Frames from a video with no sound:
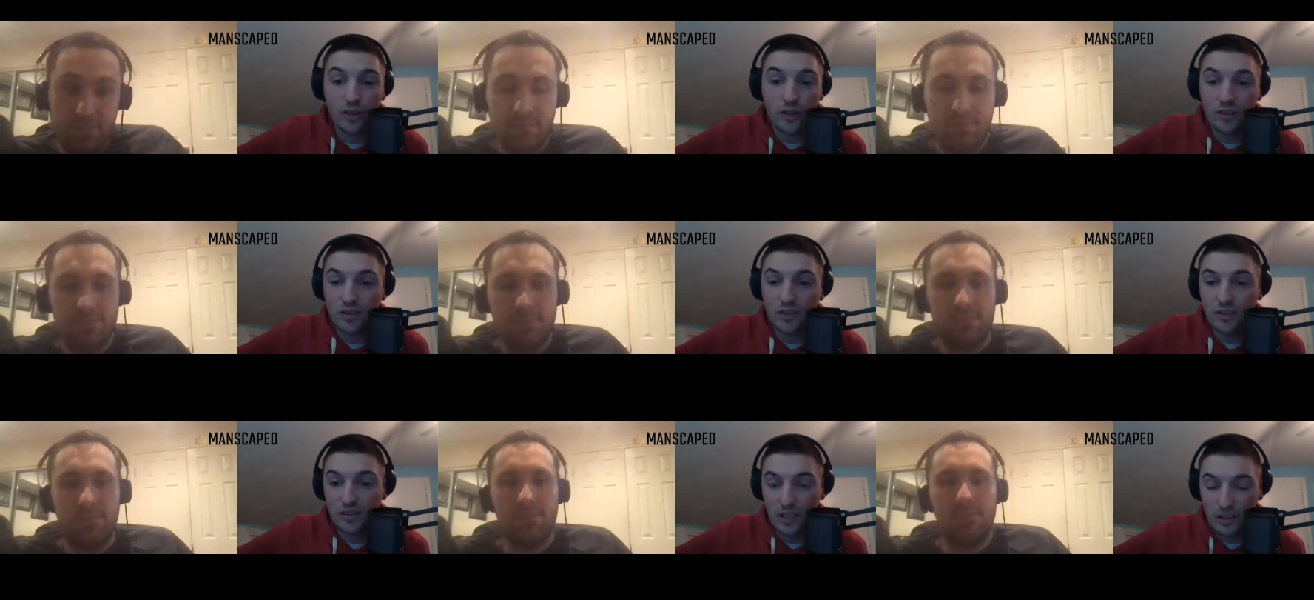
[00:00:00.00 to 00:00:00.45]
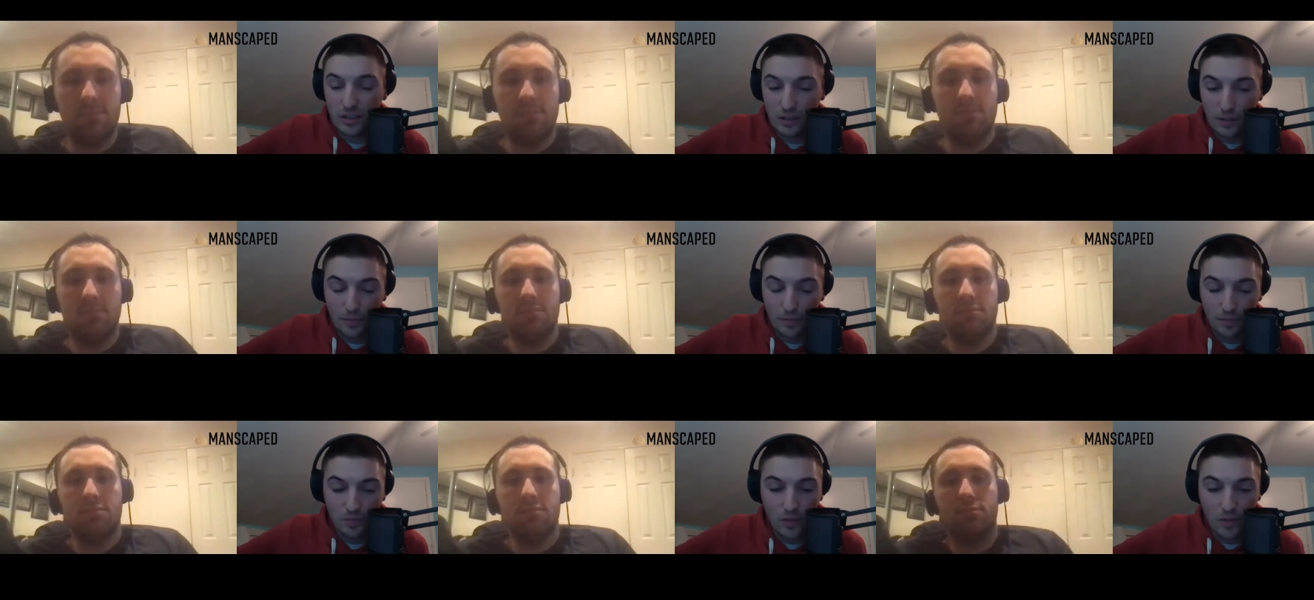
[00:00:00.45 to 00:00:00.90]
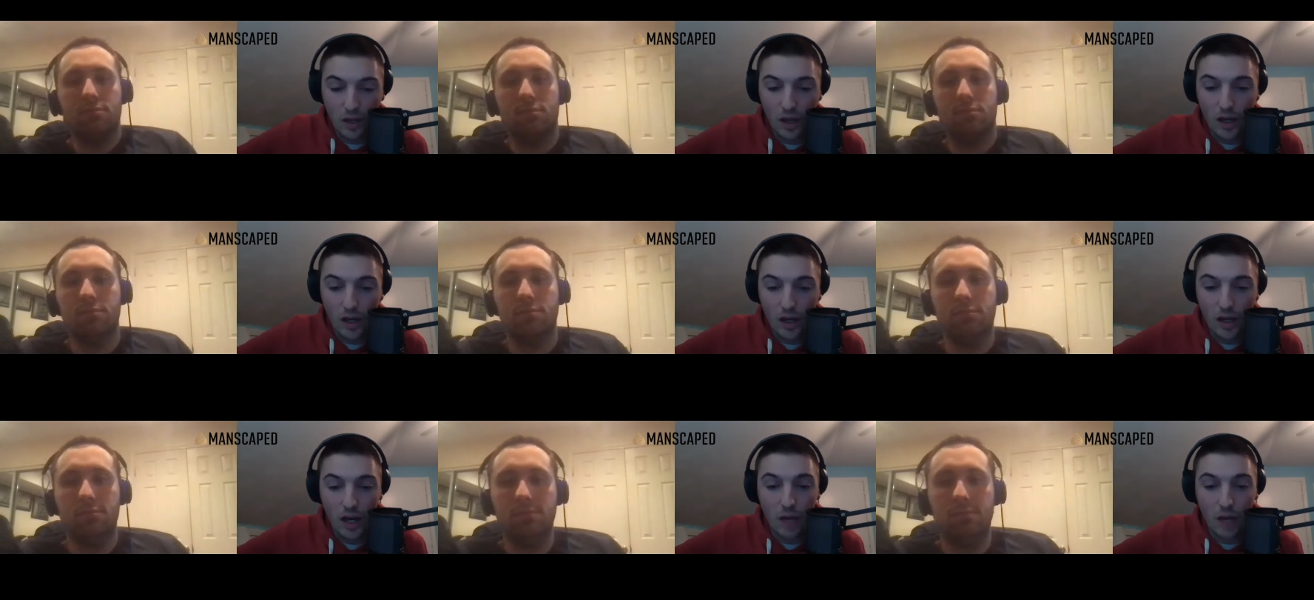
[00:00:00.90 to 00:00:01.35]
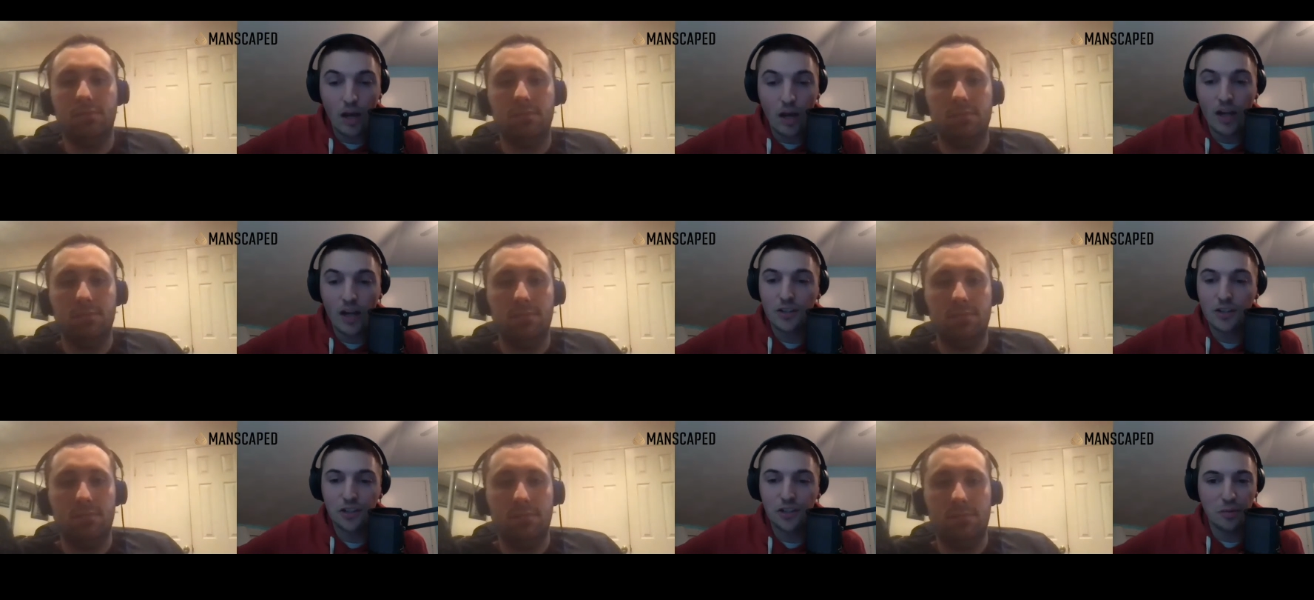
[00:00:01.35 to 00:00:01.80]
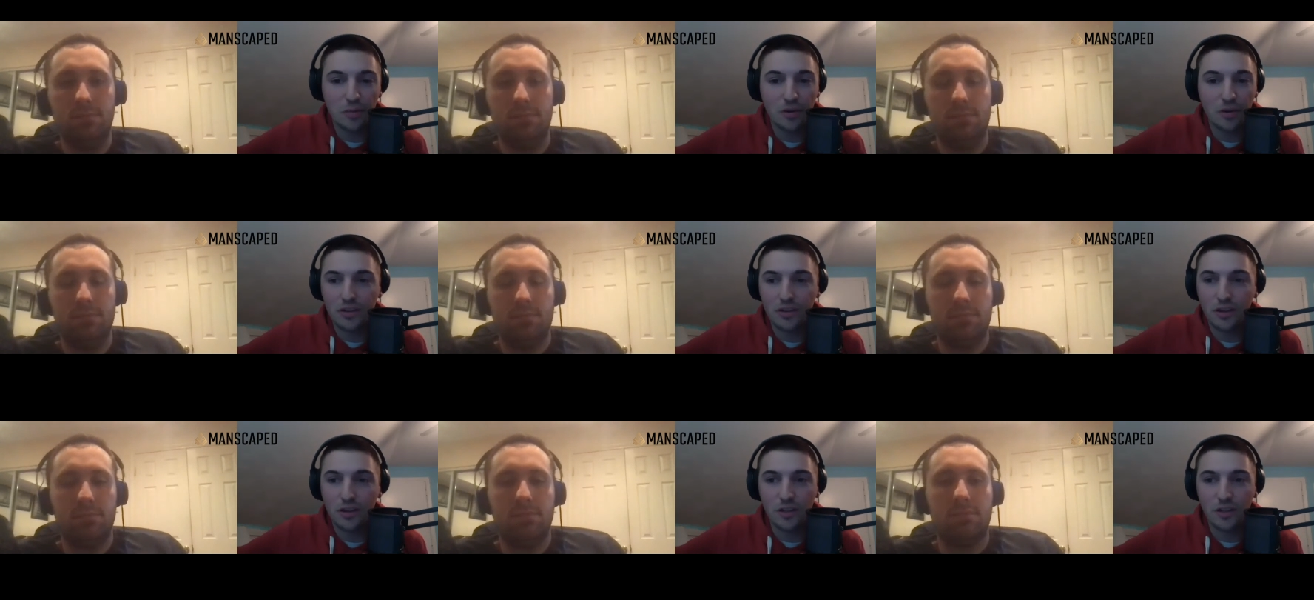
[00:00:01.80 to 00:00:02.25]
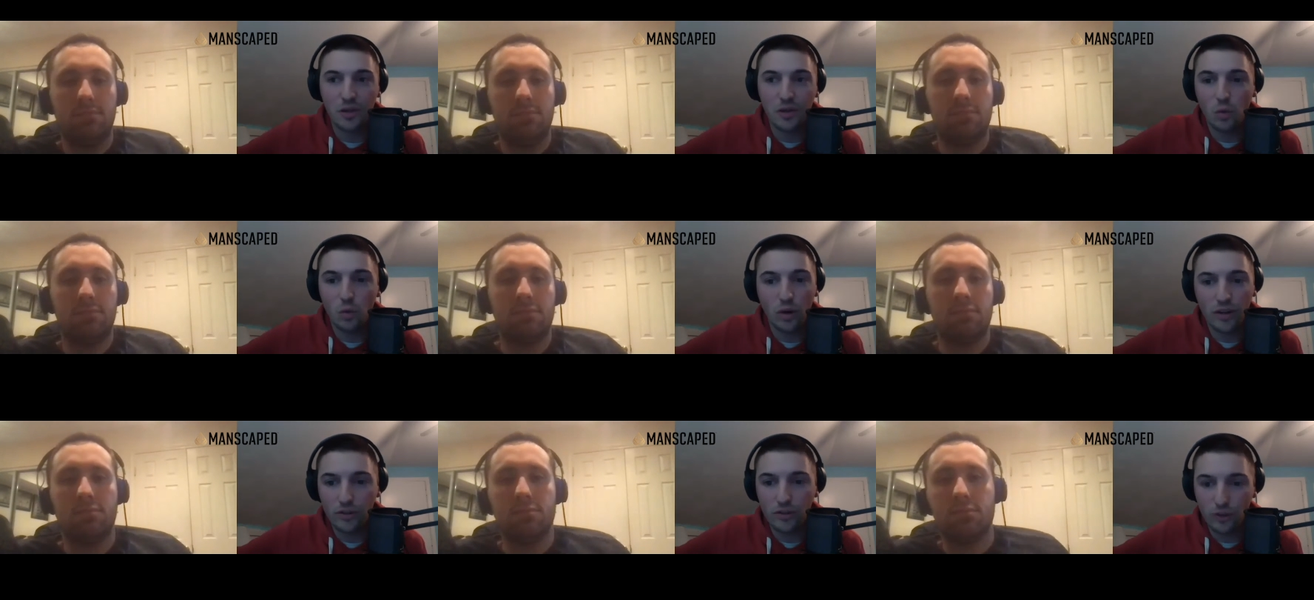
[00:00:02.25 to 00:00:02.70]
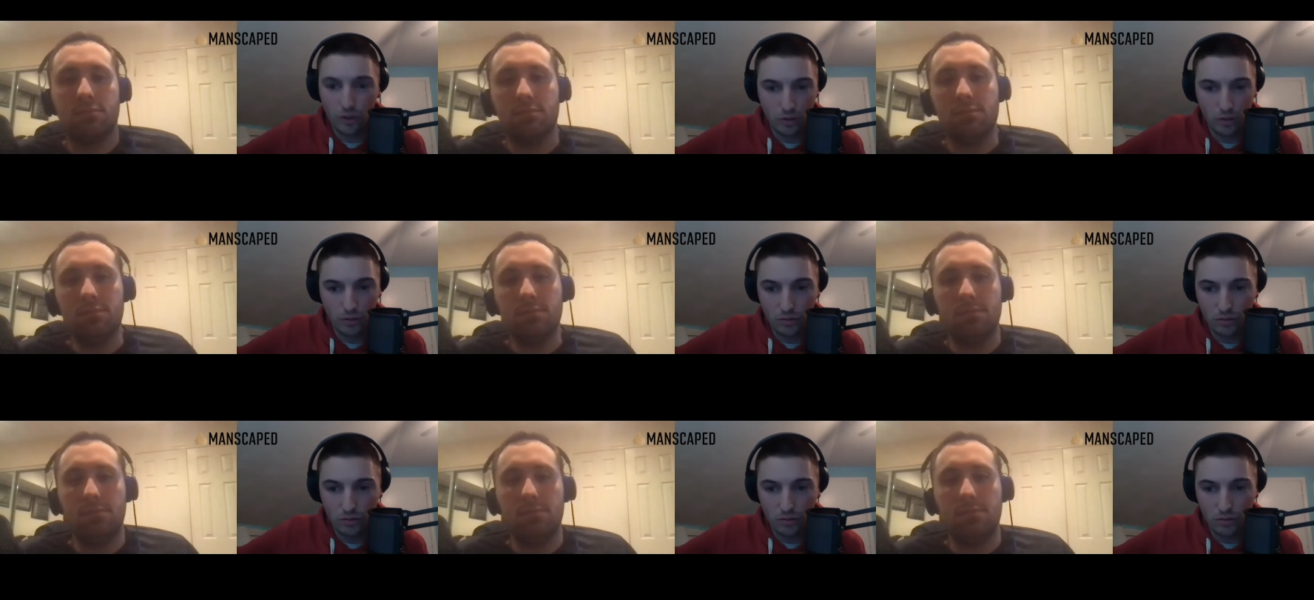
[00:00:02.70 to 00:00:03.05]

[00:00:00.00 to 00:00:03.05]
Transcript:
Speaker 1: to the season. I'm not concerned about Celtics being one and two